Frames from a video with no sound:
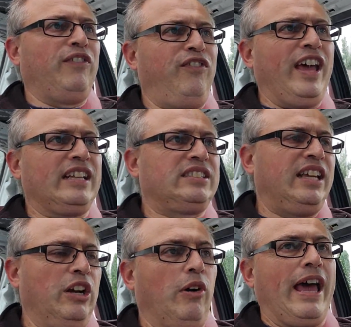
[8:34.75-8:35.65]
fix,
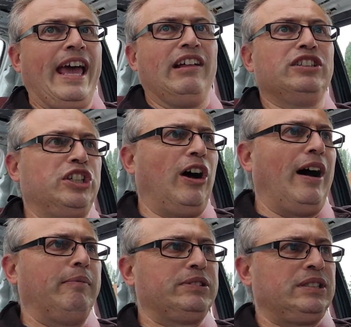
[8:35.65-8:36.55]
you know, hail
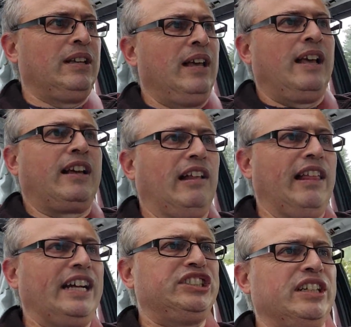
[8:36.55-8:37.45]
jobs,
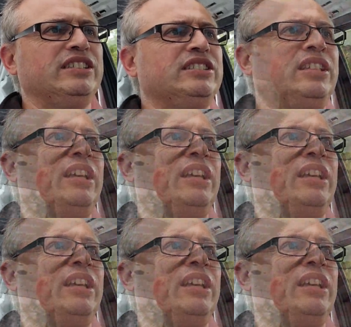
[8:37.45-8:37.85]
collisions.